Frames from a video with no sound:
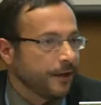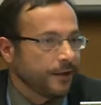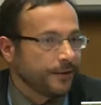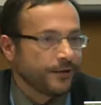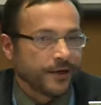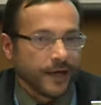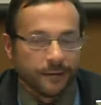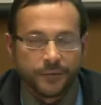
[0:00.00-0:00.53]

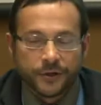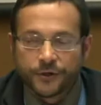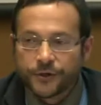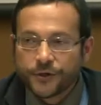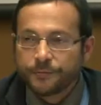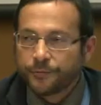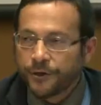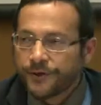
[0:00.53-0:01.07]

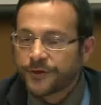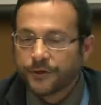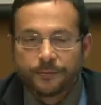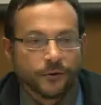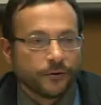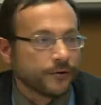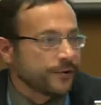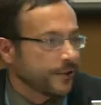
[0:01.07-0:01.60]
established
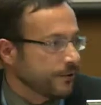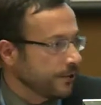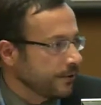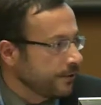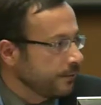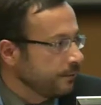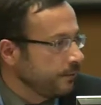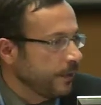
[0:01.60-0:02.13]
principles such
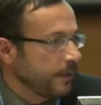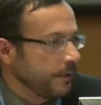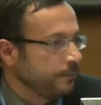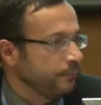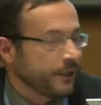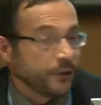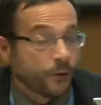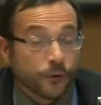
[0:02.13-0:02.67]
as the
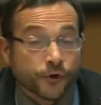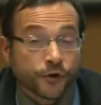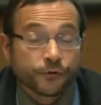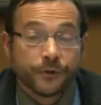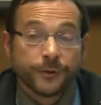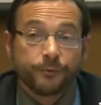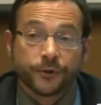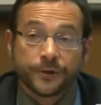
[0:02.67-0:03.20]

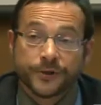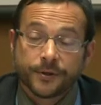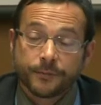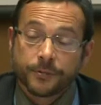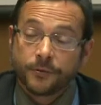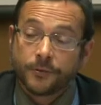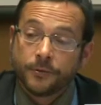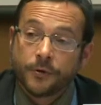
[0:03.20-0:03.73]
precautionary
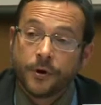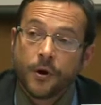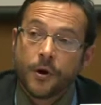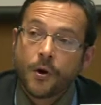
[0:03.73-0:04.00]
principle